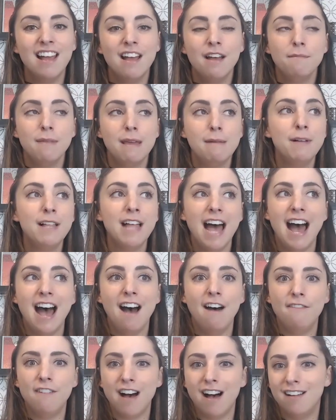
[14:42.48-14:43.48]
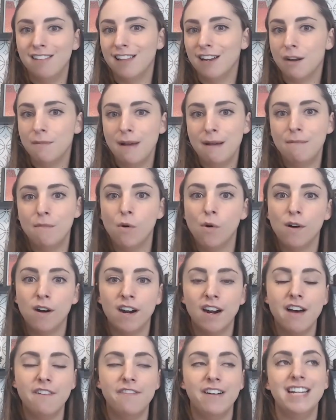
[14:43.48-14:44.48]
people have a little bit more
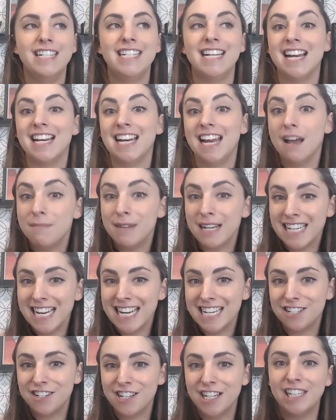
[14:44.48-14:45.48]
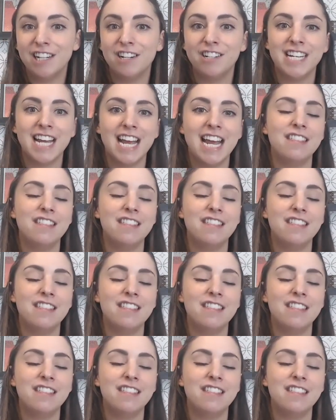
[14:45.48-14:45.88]
of a dynamic nature in their day.